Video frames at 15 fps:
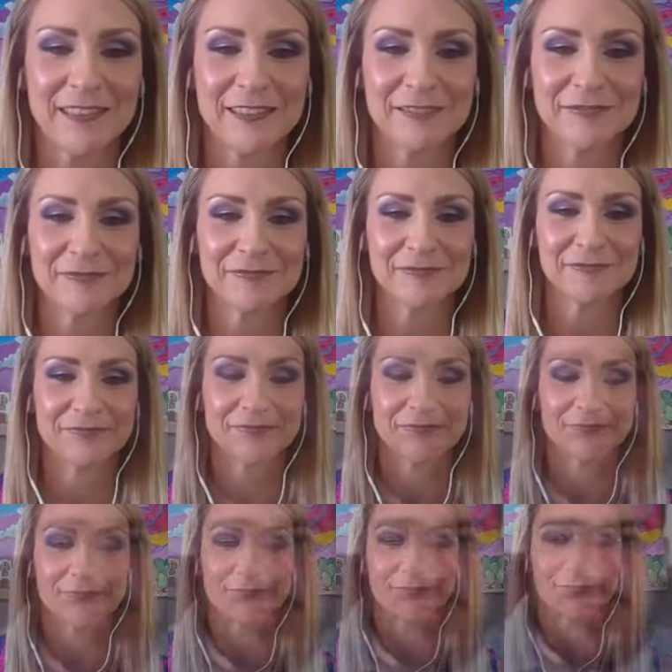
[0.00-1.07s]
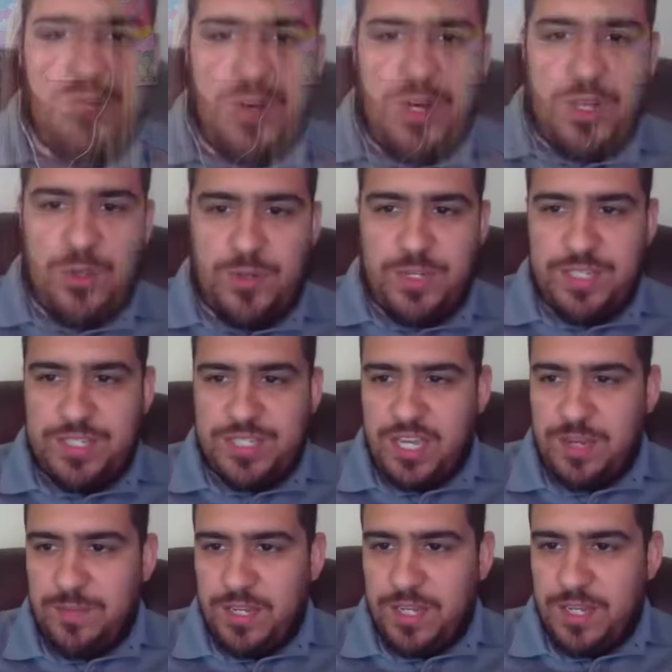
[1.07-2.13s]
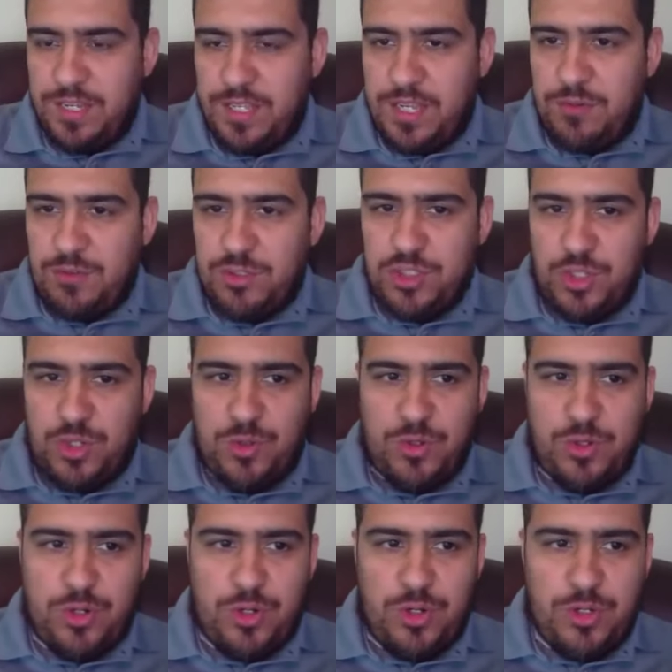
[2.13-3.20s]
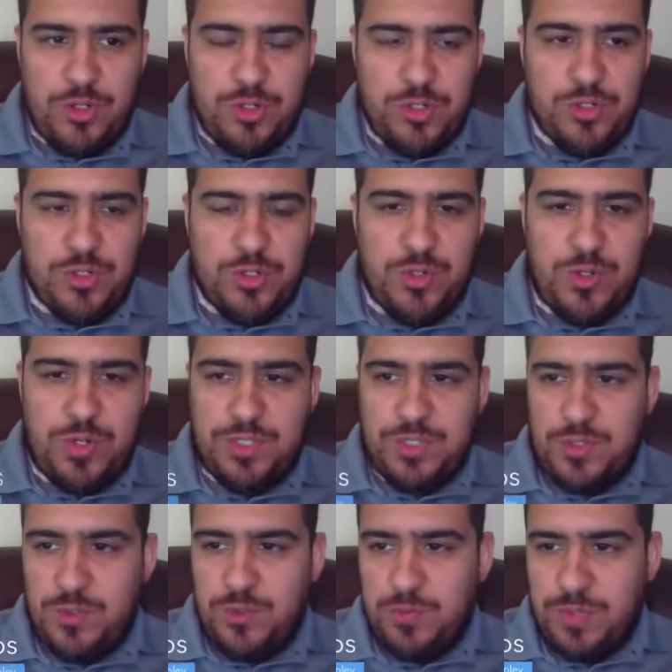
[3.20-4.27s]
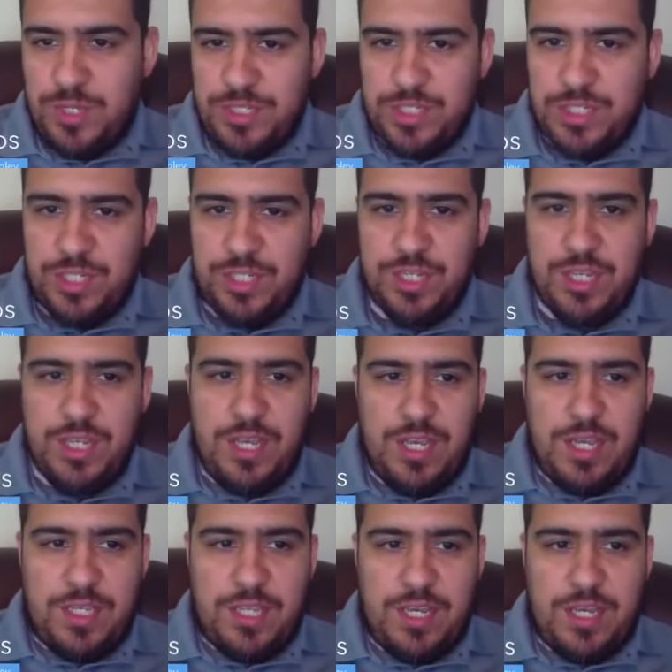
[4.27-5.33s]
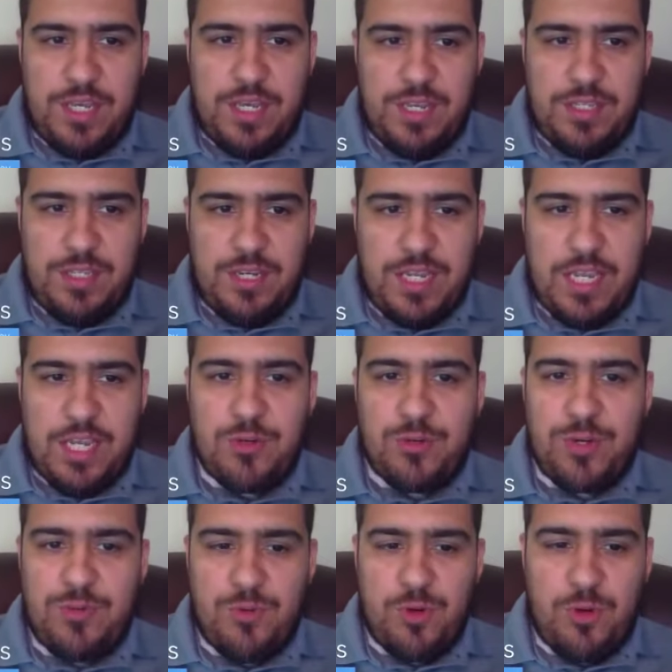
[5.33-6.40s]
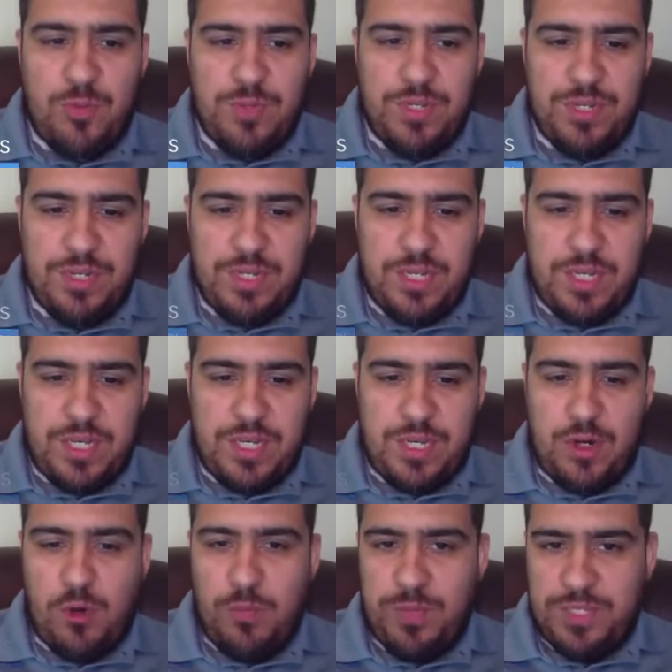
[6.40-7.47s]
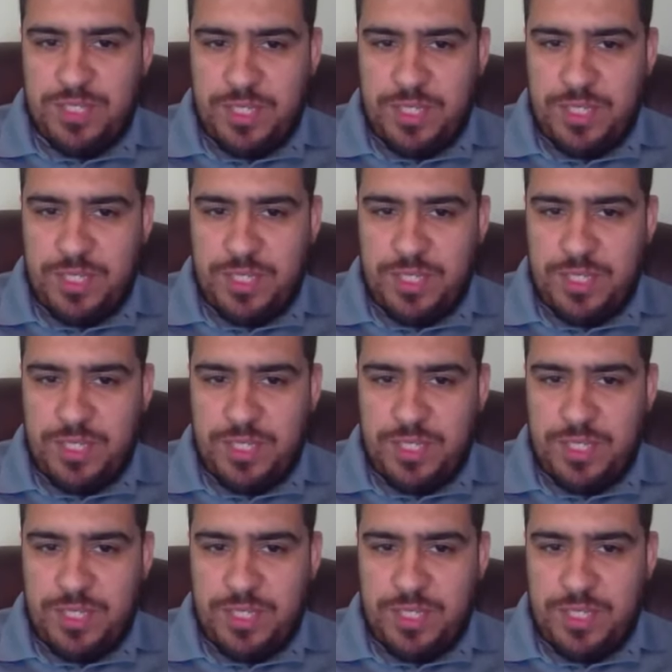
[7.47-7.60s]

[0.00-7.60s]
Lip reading: Yes, so we will follow a timeline that was shown earlier. So as you mentioned, the landlord enrollment opened